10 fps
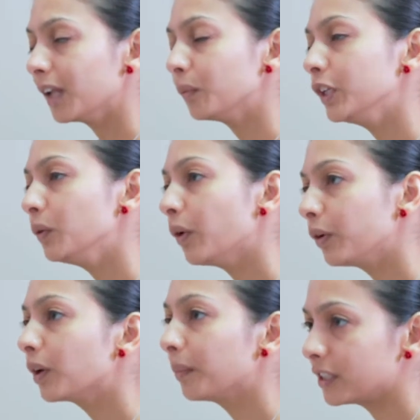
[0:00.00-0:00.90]
And when you
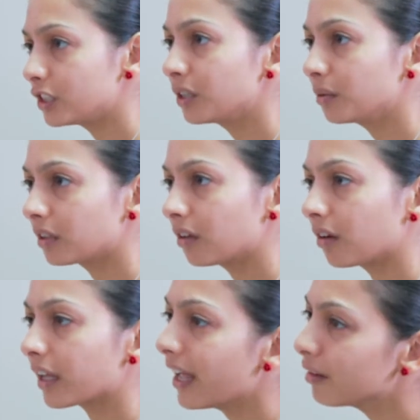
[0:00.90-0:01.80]
woke up at 2
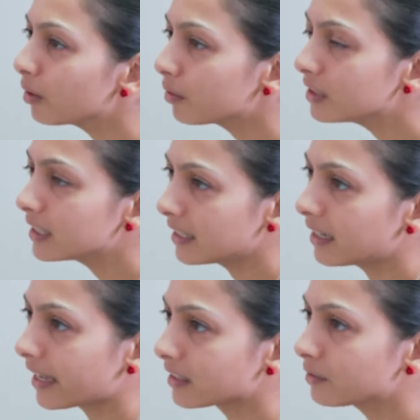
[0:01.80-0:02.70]
o'clock, how long did it
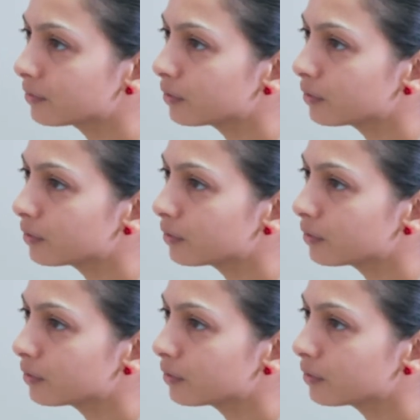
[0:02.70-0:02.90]
last